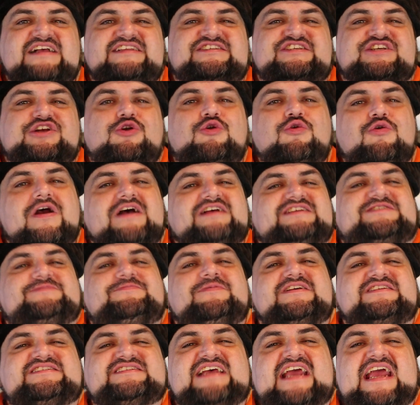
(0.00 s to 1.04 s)
It's
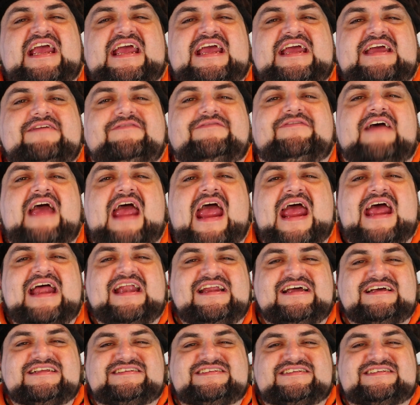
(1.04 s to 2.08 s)
Christmas Eve,
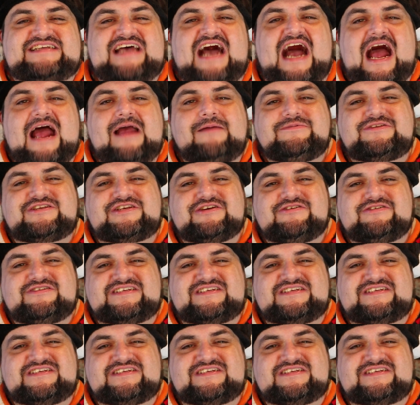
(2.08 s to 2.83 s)
and it's time to